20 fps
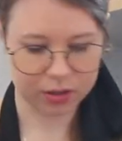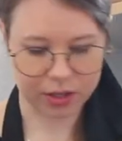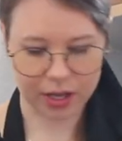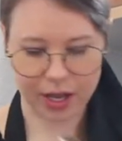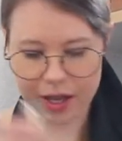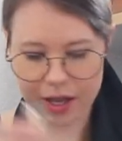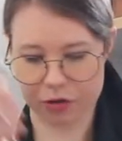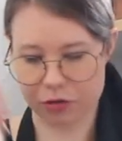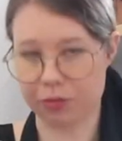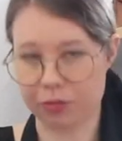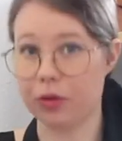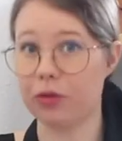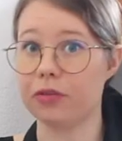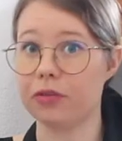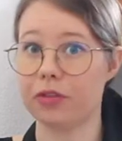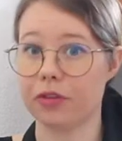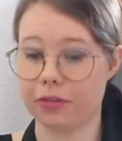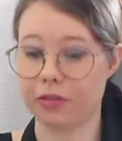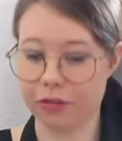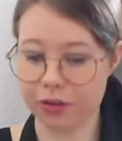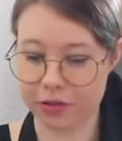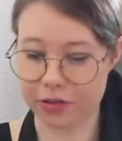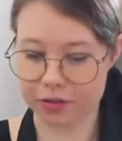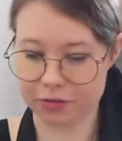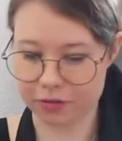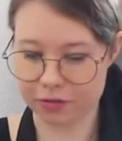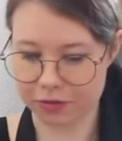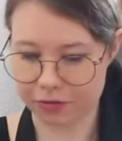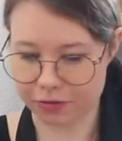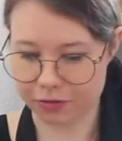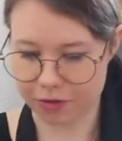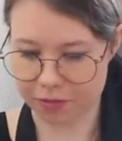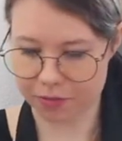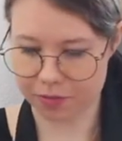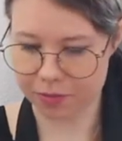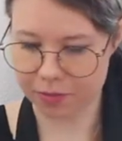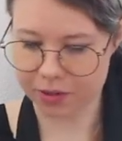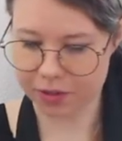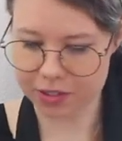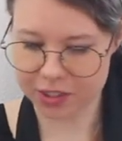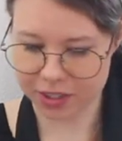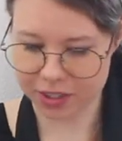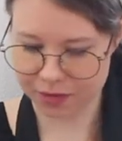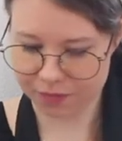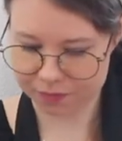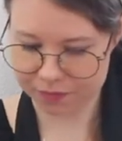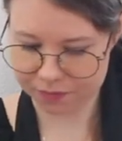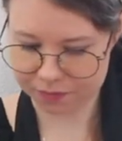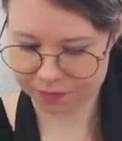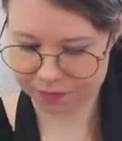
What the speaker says: and remove the foot from the body.